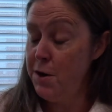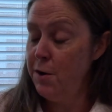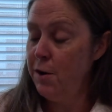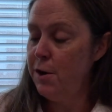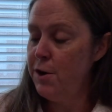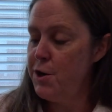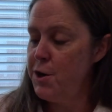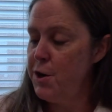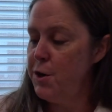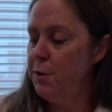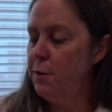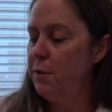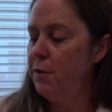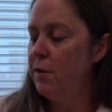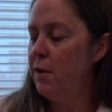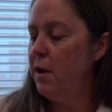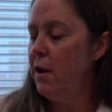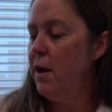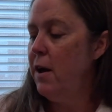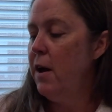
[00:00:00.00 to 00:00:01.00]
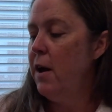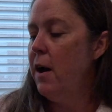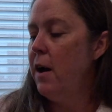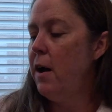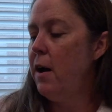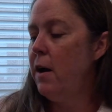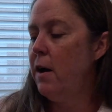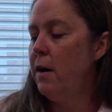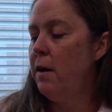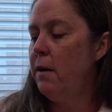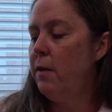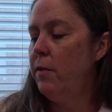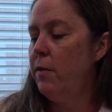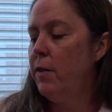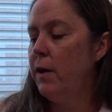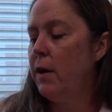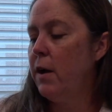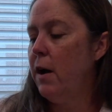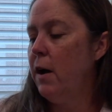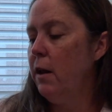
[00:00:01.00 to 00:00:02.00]
You can choose
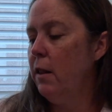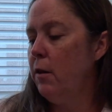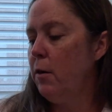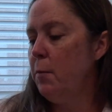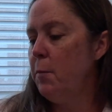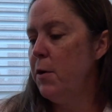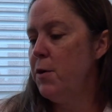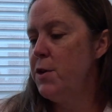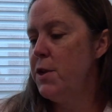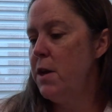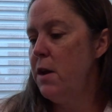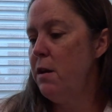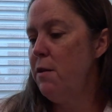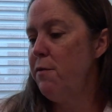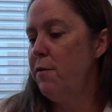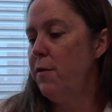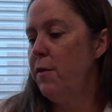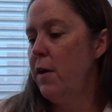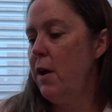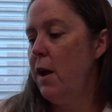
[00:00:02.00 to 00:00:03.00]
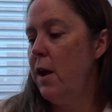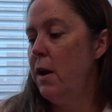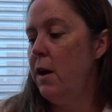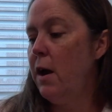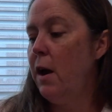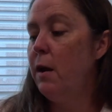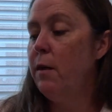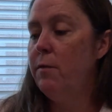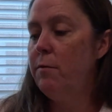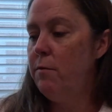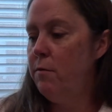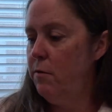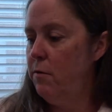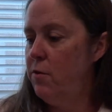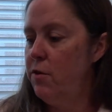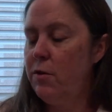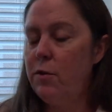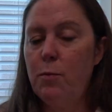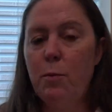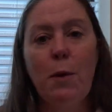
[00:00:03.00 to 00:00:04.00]
the color motif, and I
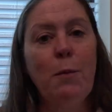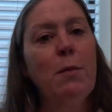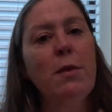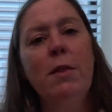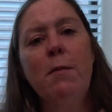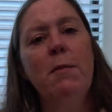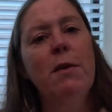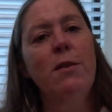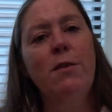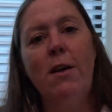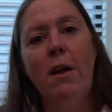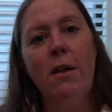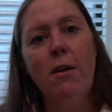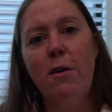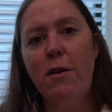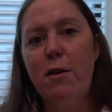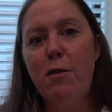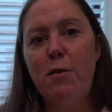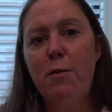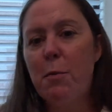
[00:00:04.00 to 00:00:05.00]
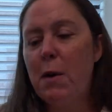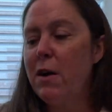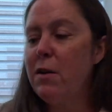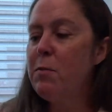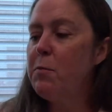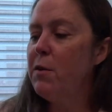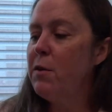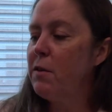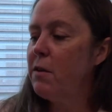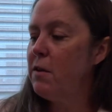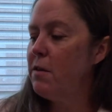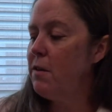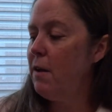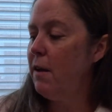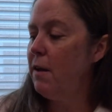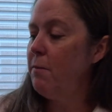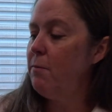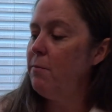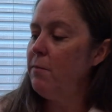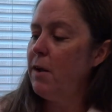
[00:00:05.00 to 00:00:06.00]
just went with the most color as possible because
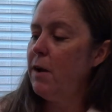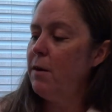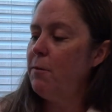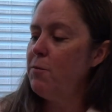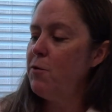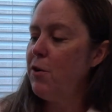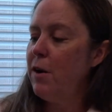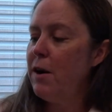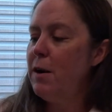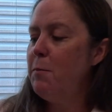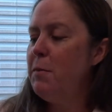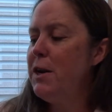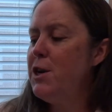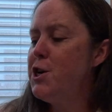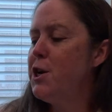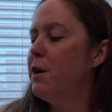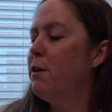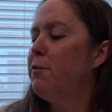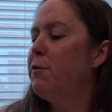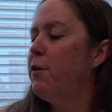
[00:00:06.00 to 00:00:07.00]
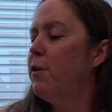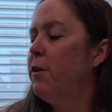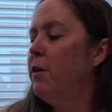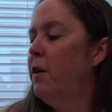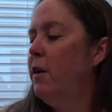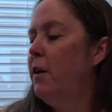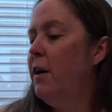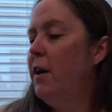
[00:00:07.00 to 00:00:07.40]
I'm trying to be cheerful.